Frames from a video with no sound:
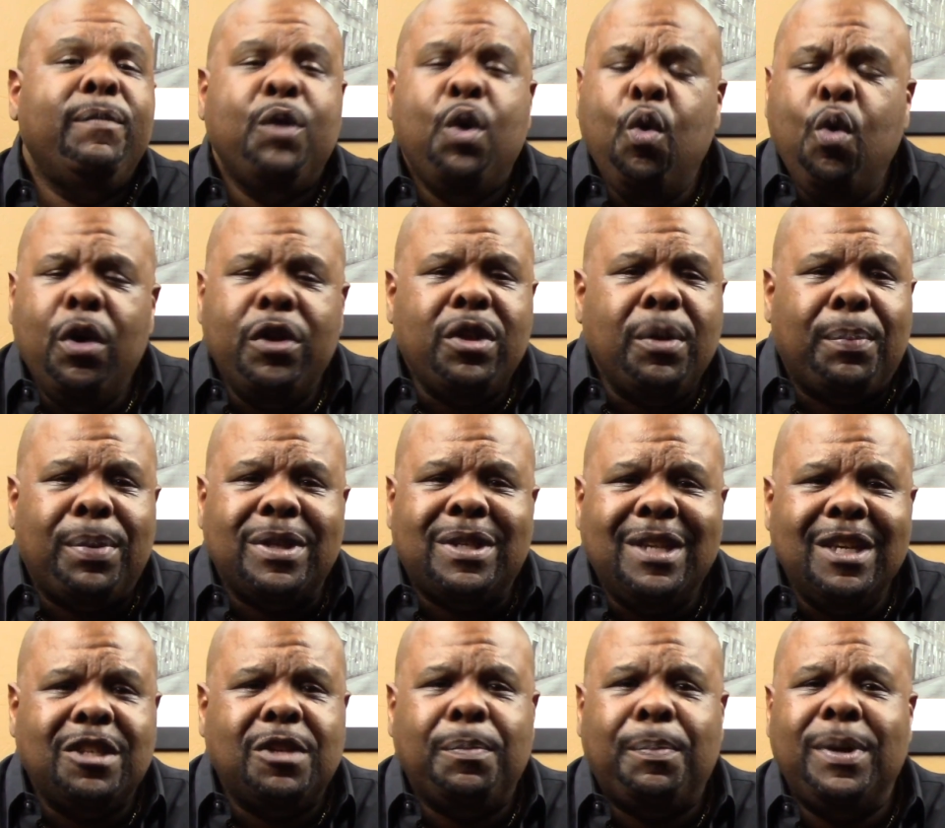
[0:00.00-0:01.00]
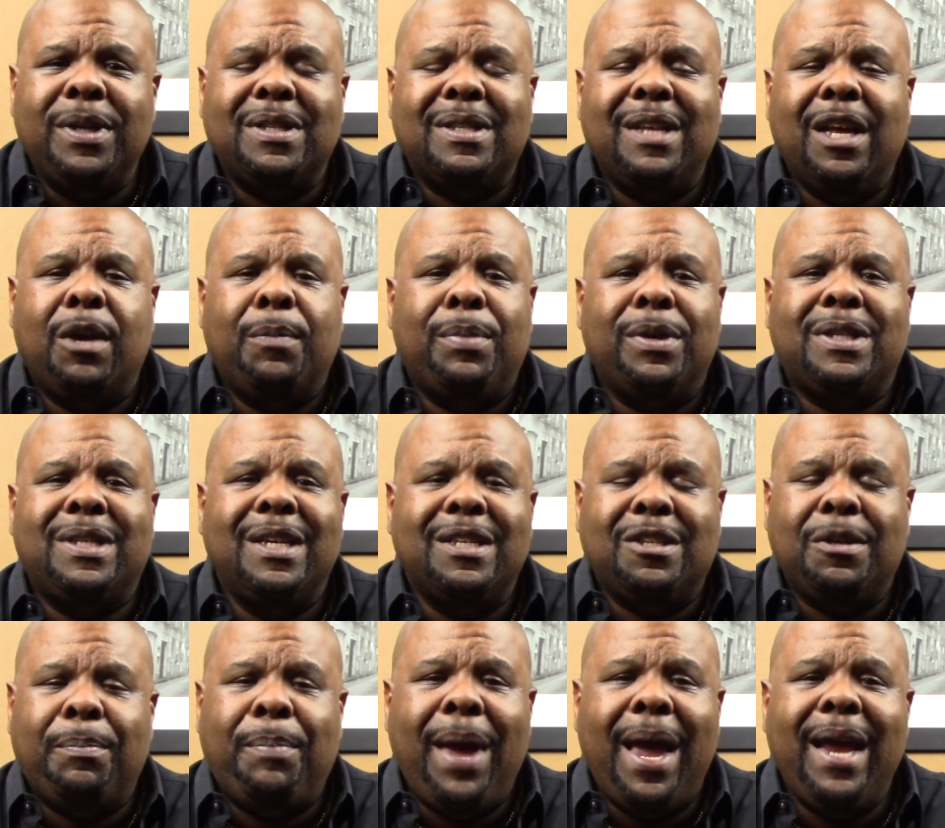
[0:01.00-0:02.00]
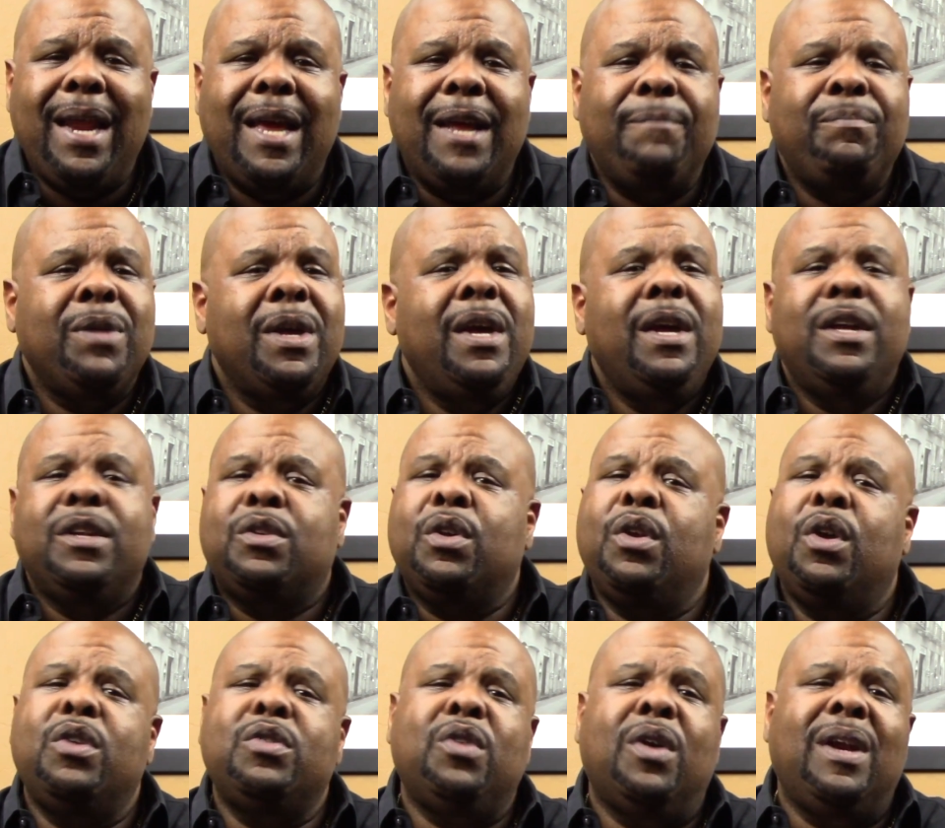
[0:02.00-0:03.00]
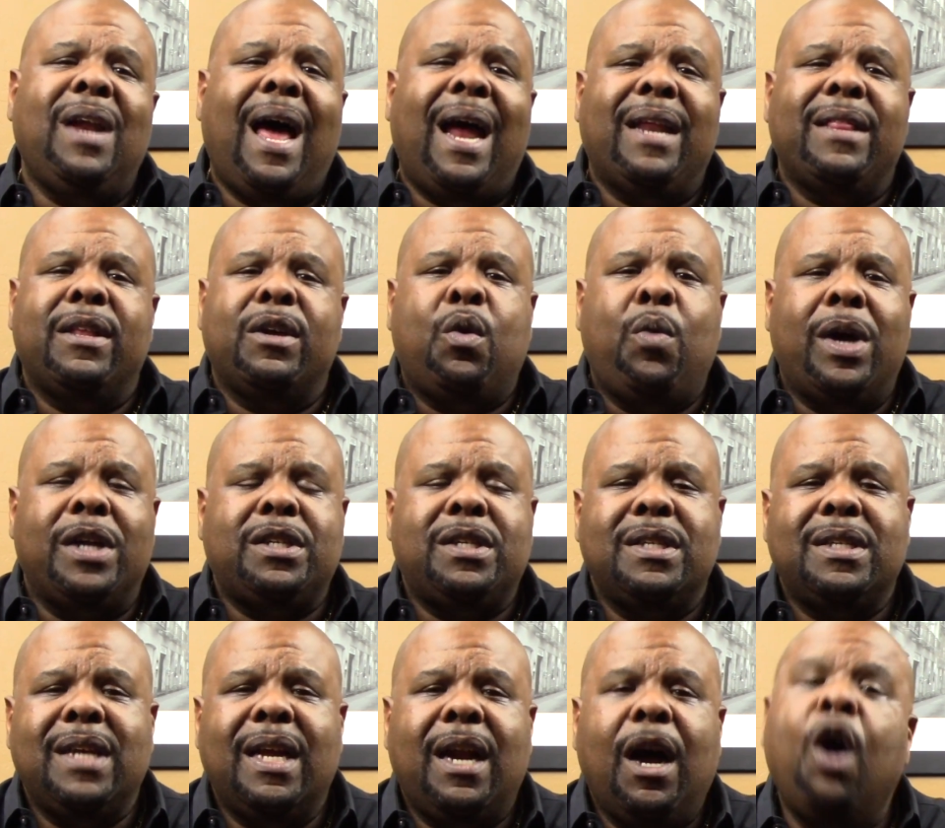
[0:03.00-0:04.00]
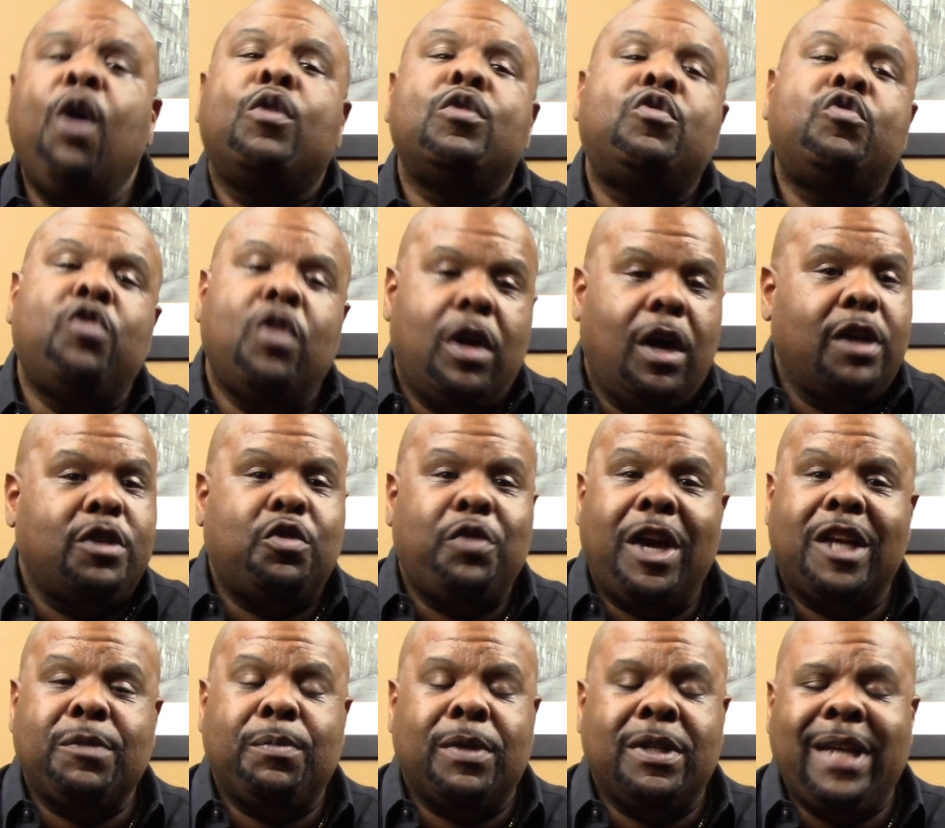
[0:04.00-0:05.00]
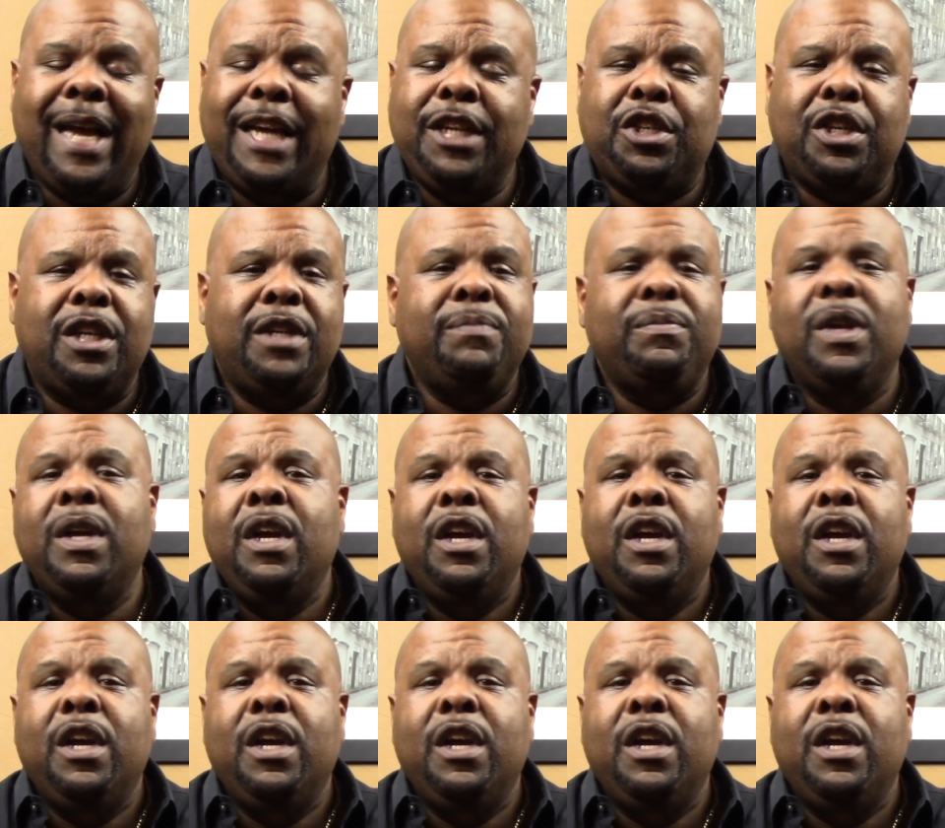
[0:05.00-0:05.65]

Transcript: Who are the participants that are participating? So those are a lot of the questions that are, transportation,